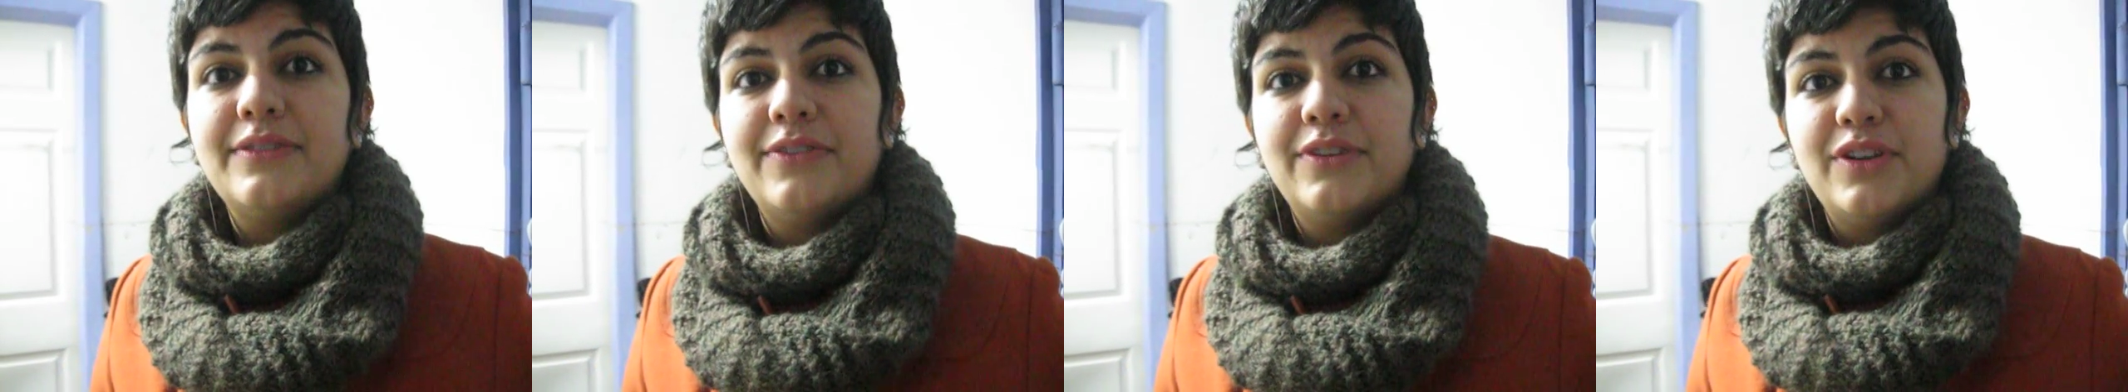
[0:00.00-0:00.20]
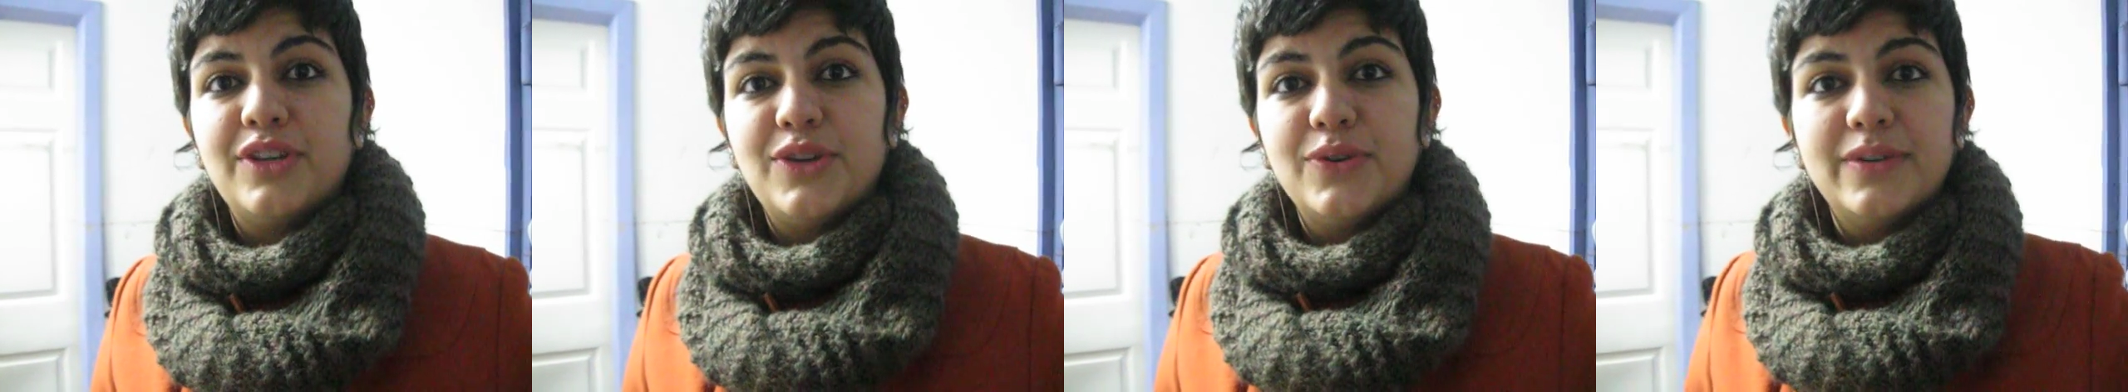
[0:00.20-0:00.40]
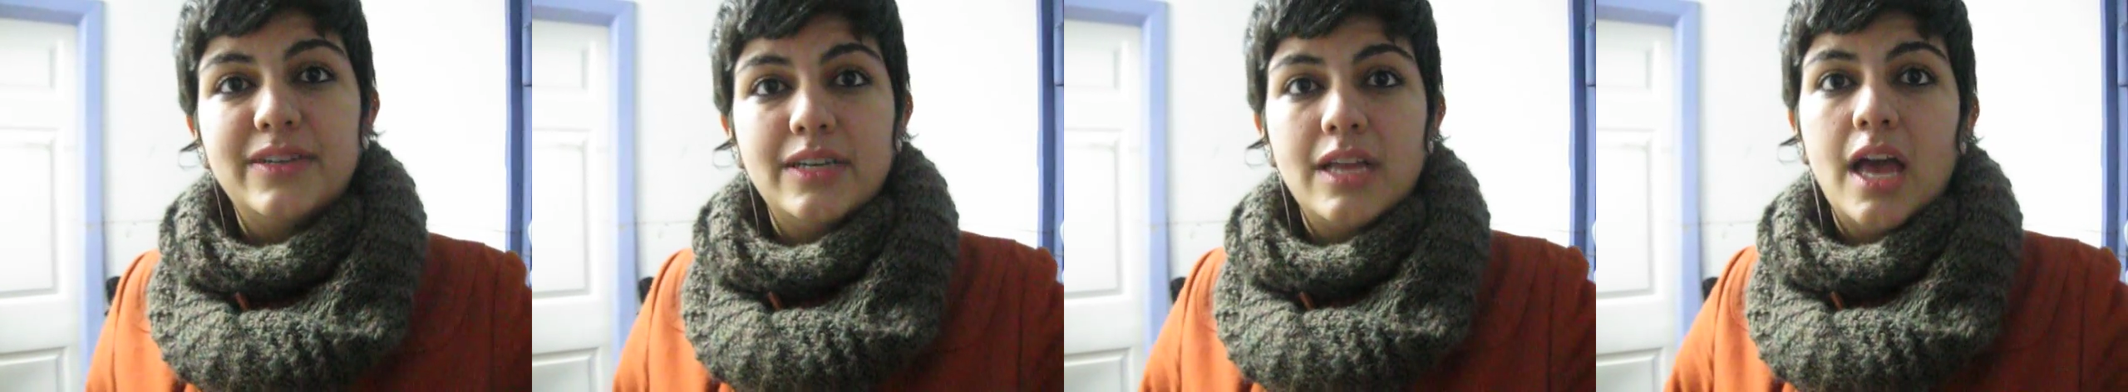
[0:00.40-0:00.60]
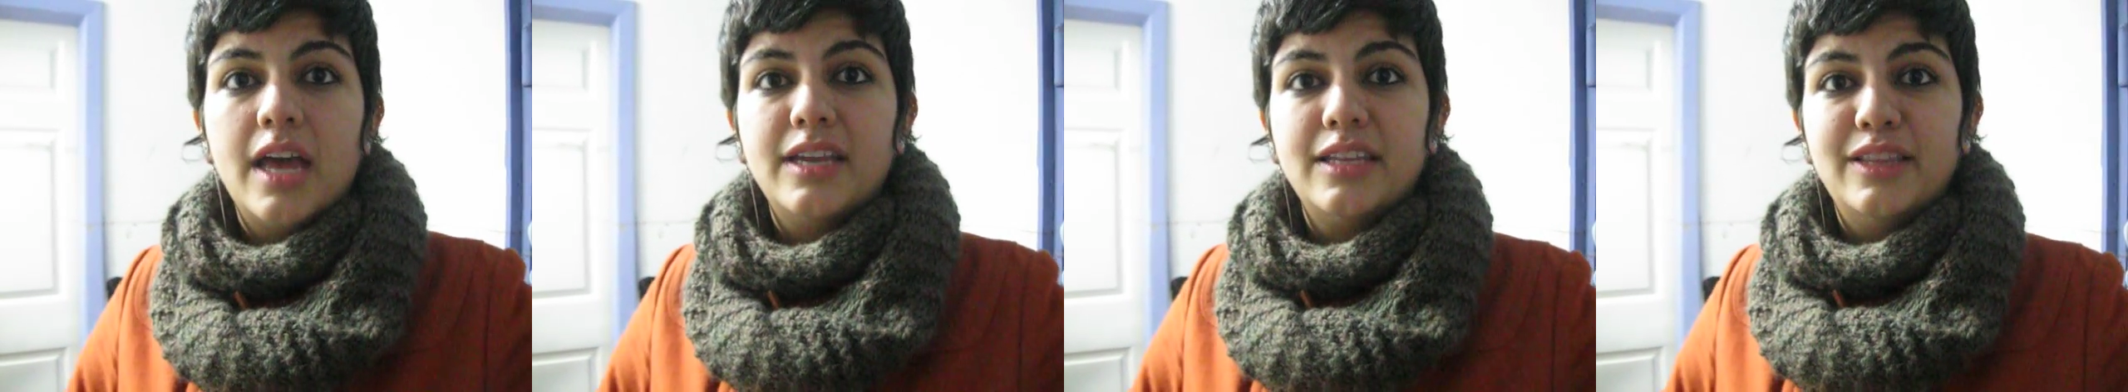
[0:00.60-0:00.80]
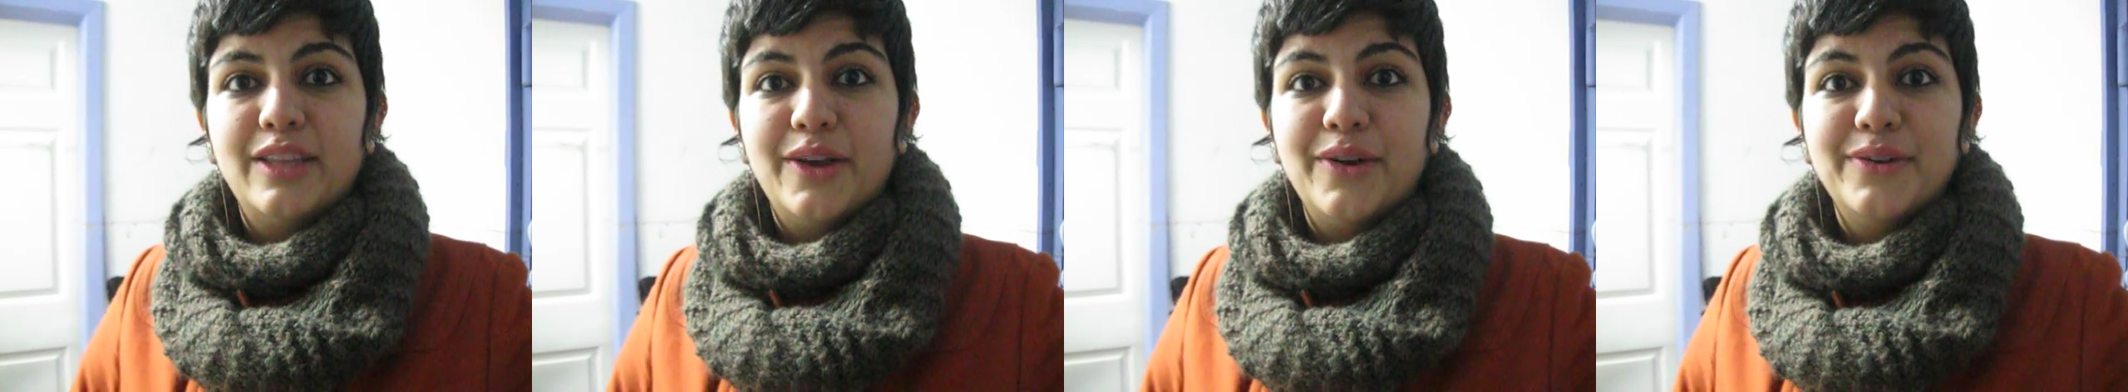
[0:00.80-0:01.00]
for You Are
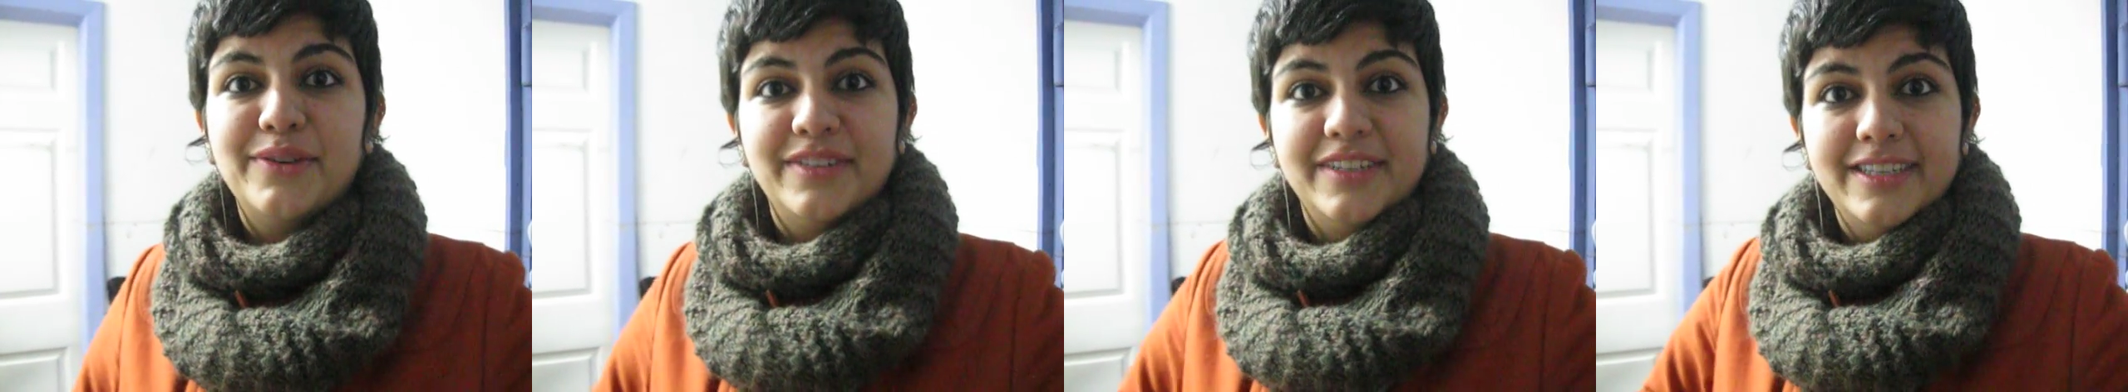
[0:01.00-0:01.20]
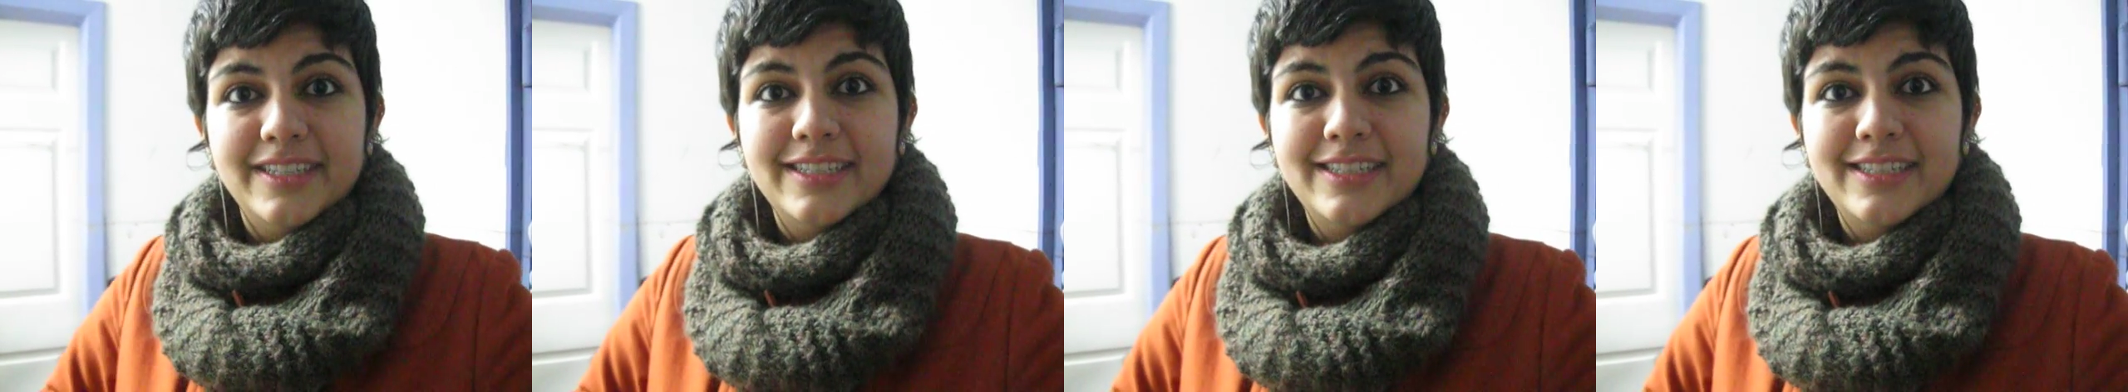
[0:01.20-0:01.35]
Not Alone.